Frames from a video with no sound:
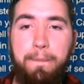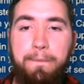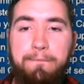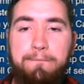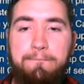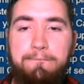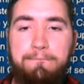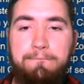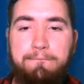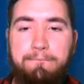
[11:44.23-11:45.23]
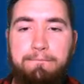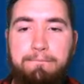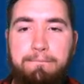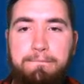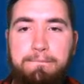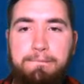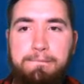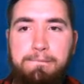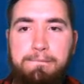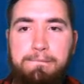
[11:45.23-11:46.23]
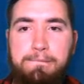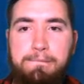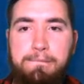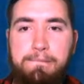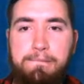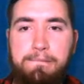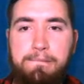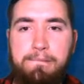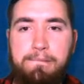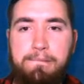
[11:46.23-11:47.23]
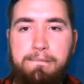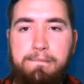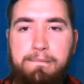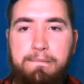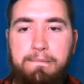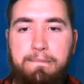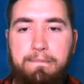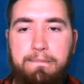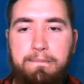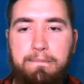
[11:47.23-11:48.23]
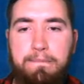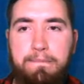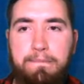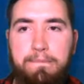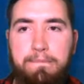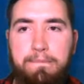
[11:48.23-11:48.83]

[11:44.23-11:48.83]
No one is speaking in this clip.